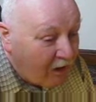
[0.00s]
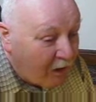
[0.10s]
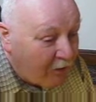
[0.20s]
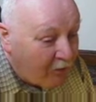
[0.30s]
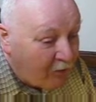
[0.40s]

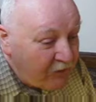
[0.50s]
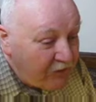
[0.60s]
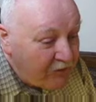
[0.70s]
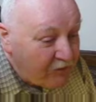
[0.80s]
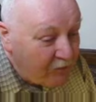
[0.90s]

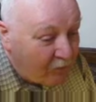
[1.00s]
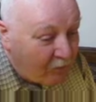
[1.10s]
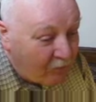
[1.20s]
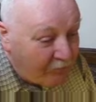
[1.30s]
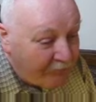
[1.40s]

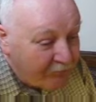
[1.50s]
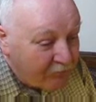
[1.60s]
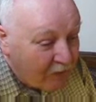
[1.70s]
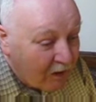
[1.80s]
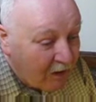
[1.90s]
reasonable
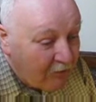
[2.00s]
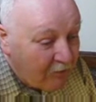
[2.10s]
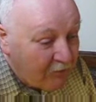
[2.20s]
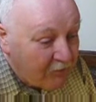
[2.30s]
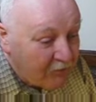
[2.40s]

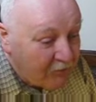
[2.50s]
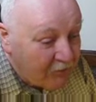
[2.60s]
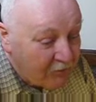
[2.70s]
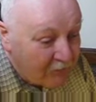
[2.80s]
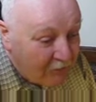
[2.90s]

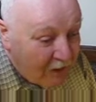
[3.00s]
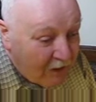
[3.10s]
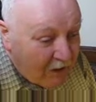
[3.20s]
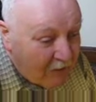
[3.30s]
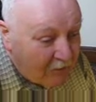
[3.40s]
administrative
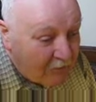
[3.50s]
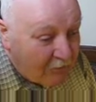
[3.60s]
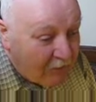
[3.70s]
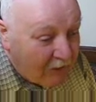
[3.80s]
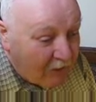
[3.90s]
in the
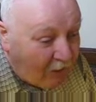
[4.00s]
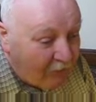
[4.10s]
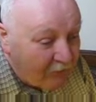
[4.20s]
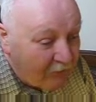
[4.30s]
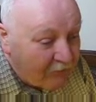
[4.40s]
back
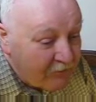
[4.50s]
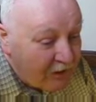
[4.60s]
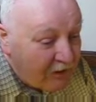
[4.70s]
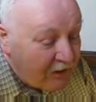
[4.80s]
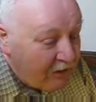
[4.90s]
office
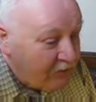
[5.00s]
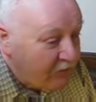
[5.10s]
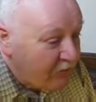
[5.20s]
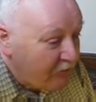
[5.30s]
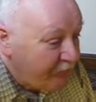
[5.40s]

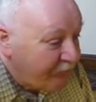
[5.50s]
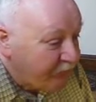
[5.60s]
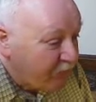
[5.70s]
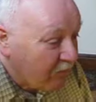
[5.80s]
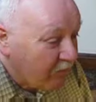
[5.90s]
is
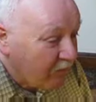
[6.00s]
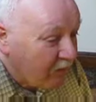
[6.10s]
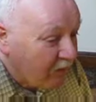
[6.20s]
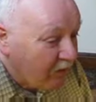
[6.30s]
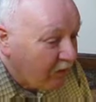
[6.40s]

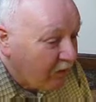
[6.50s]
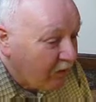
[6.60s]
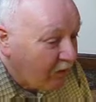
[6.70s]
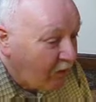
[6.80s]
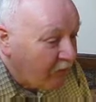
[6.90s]

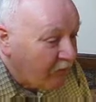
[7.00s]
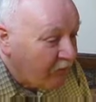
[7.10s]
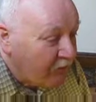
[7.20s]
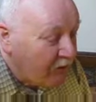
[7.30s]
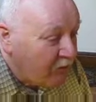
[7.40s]
on
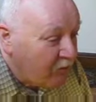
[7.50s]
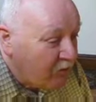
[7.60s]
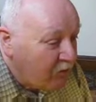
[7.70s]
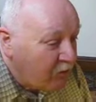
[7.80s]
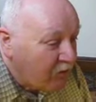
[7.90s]
side with
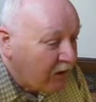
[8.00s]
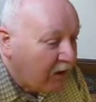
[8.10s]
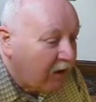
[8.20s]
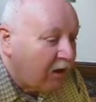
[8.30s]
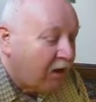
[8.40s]
the
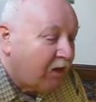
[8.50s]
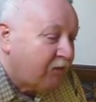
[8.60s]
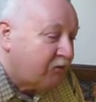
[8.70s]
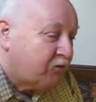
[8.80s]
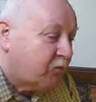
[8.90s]
UK.
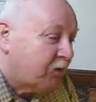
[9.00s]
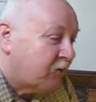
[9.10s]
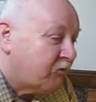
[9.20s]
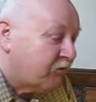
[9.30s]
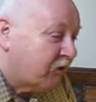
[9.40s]
This is what I
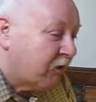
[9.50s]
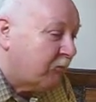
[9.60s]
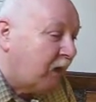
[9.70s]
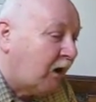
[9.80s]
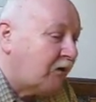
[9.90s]
was saying in
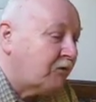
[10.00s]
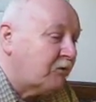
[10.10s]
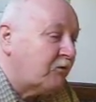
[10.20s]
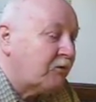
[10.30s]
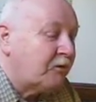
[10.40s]
my
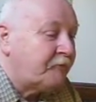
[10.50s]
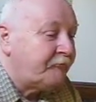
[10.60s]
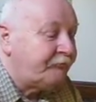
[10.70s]
article, that,